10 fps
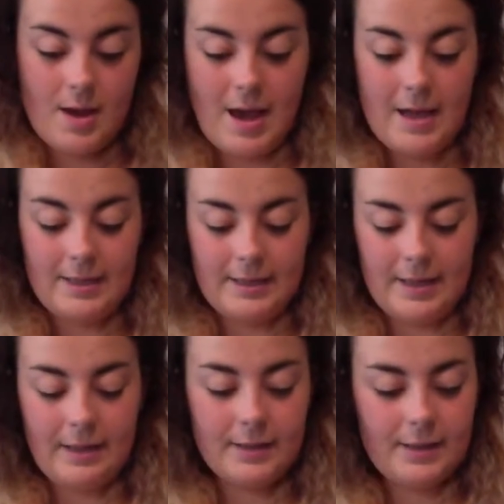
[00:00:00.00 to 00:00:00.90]
add his
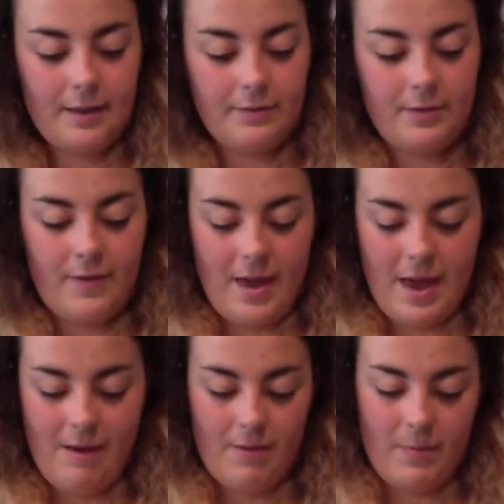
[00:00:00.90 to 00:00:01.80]
little tuft of
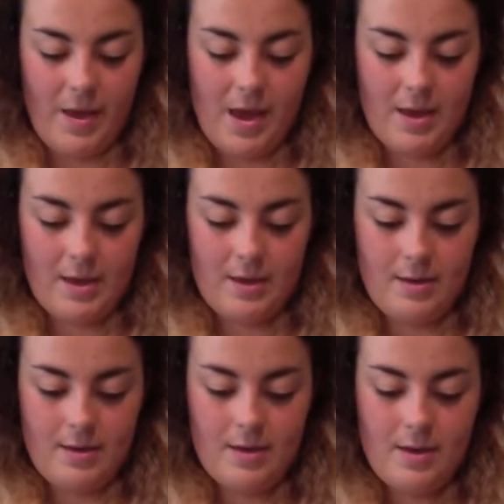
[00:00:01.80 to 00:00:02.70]
hair at the back.
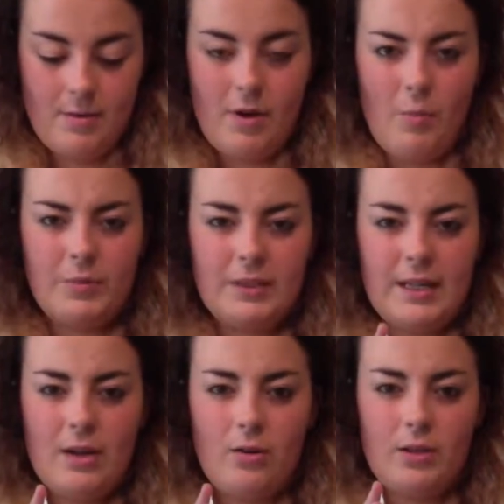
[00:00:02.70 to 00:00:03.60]
I'll
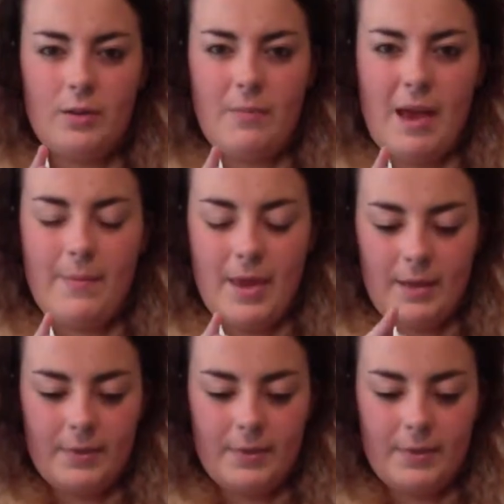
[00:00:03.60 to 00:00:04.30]
stick it onto the back bit